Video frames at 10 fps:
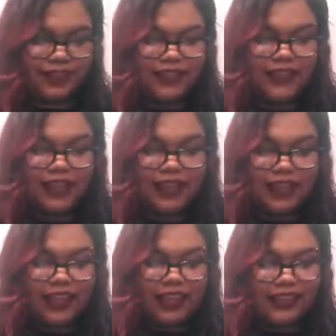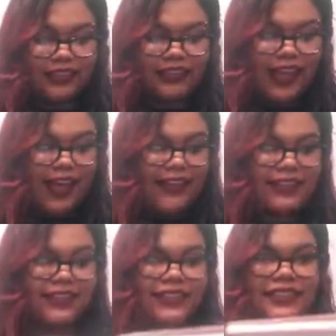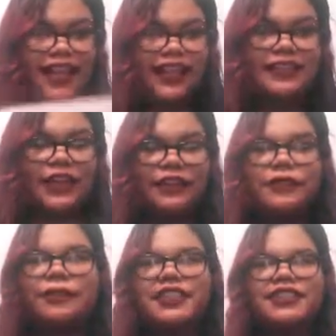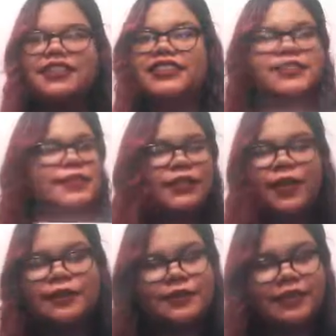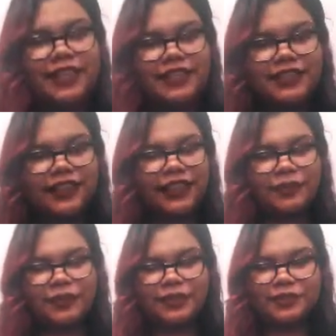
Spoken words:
And then the last honorable mention, this was closer than Necessary Evil.